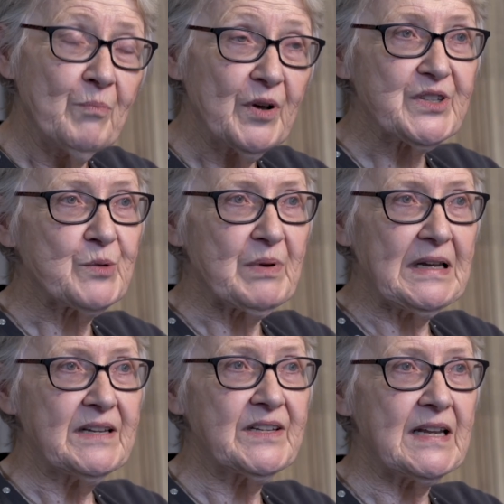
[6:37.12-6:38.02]

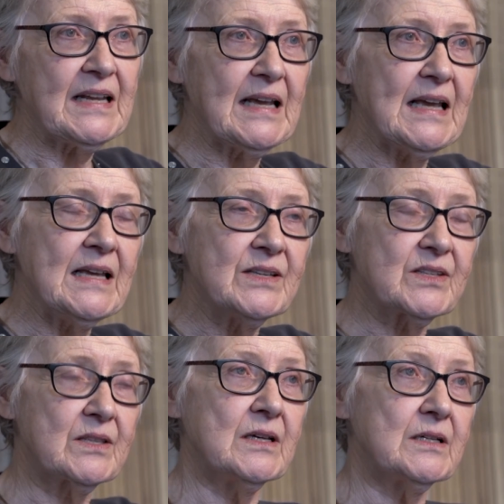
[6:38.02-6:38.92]
possibility
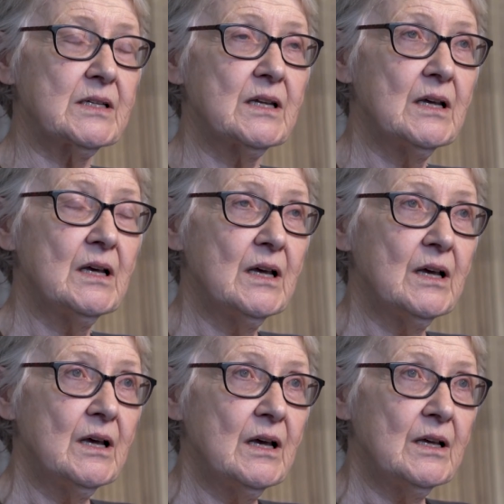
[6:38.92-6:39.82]
is that
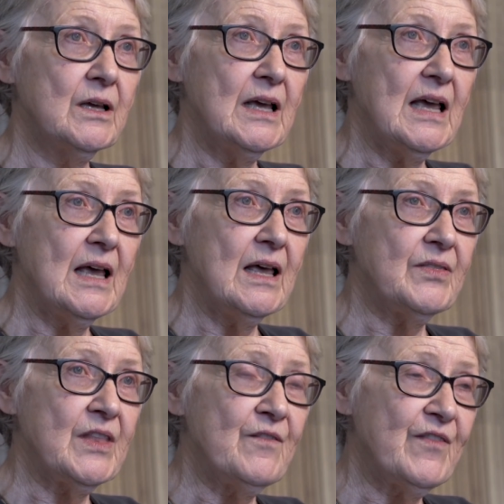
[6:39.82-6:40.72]

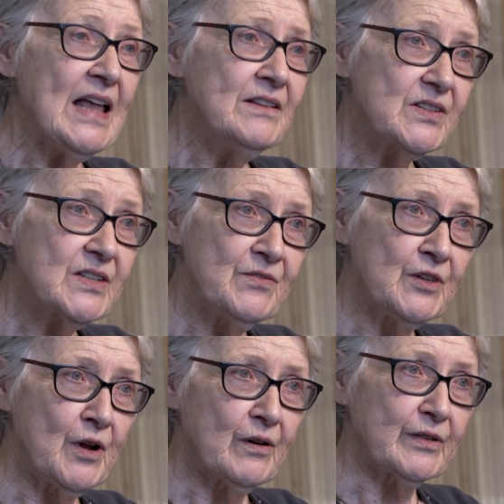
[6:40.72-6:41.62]
the events in
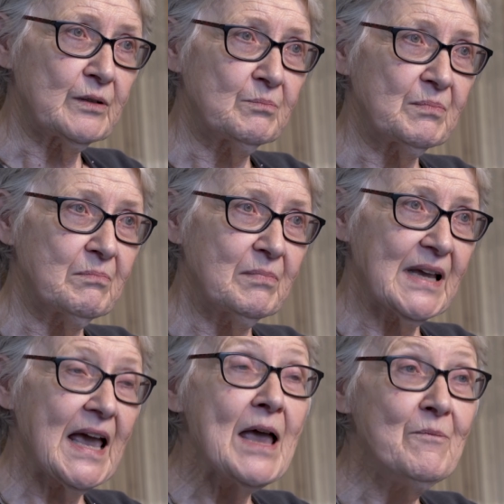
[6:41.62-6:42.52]
the novel
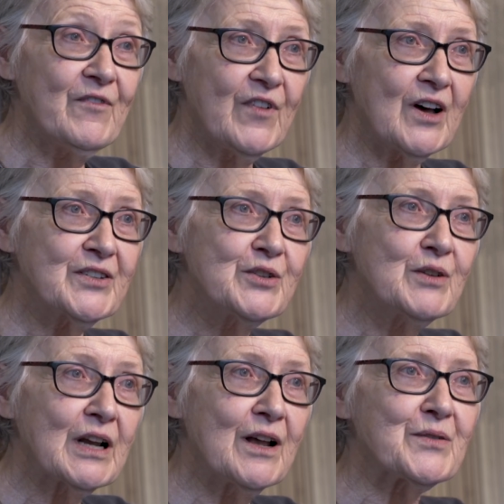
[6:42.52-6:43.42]
came far too
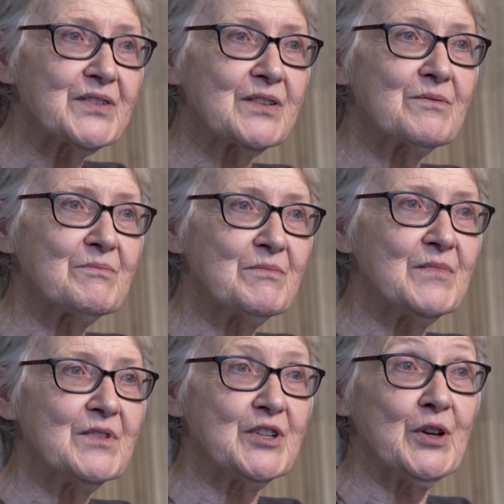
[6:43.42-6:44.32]
close
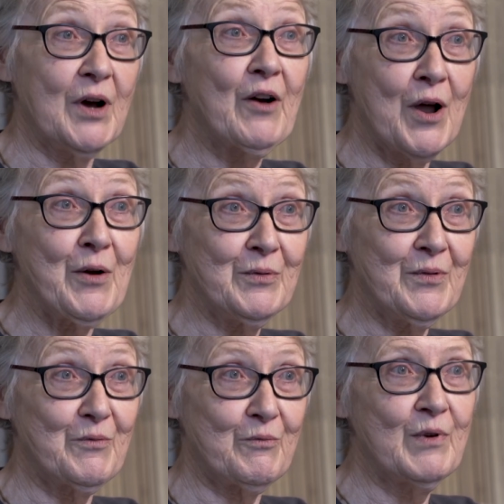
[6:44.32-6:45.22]
to her
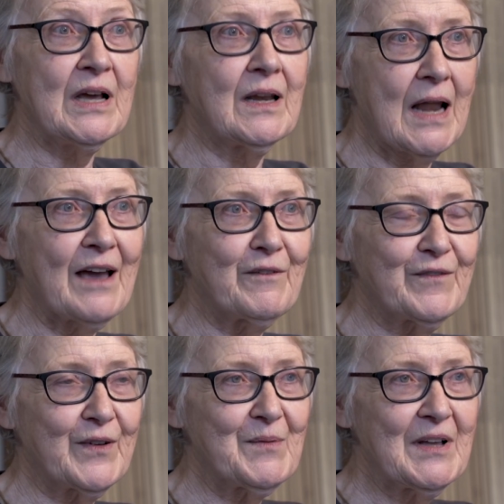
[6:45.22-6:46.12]
own real
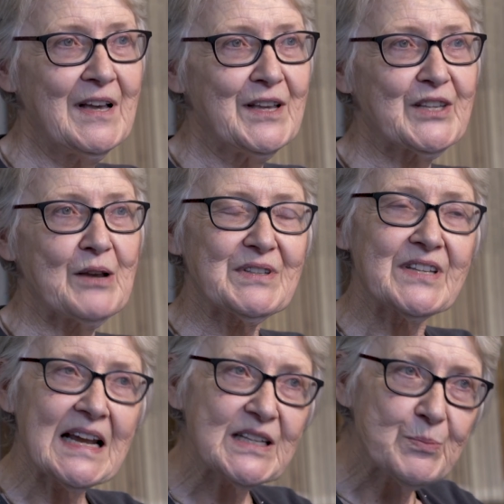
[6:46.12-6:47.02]
life. So it's
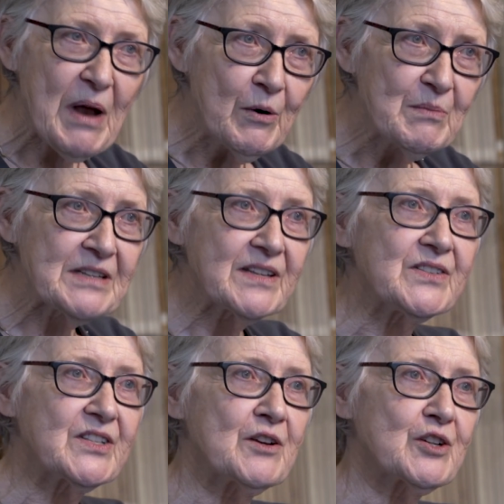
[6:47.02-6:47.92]
an experiment in
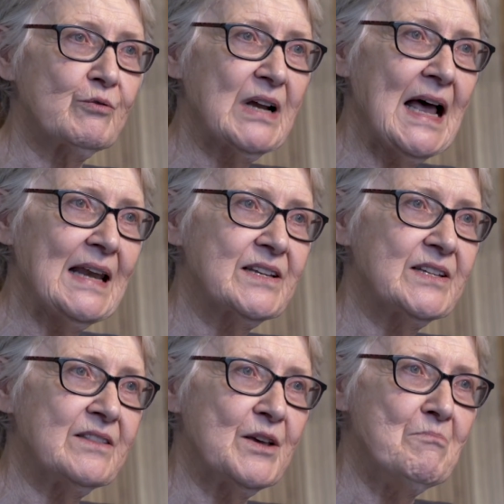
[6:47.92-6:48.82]
social
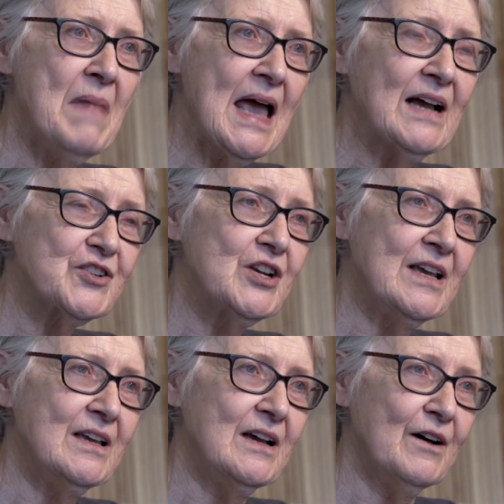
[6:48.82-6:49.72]
reality that may
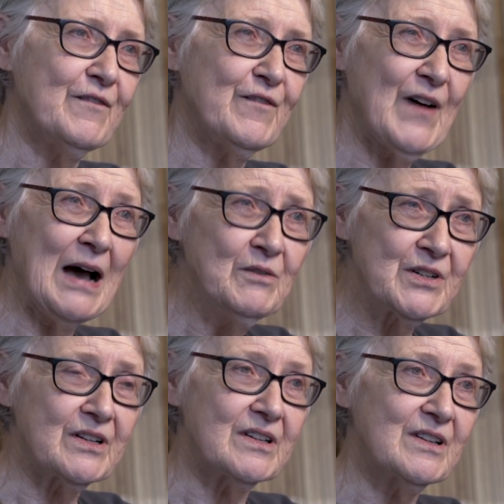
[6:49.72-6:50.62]
actually have
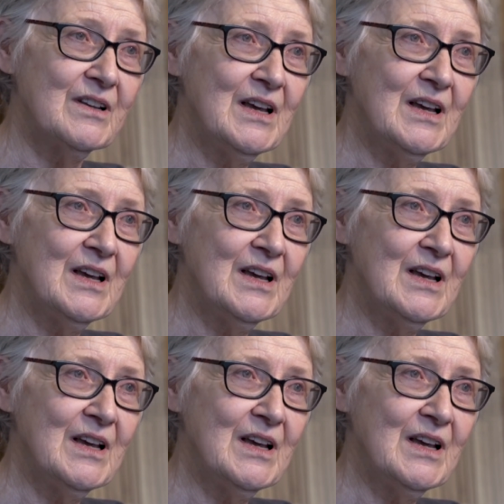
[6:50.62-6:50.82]
foundered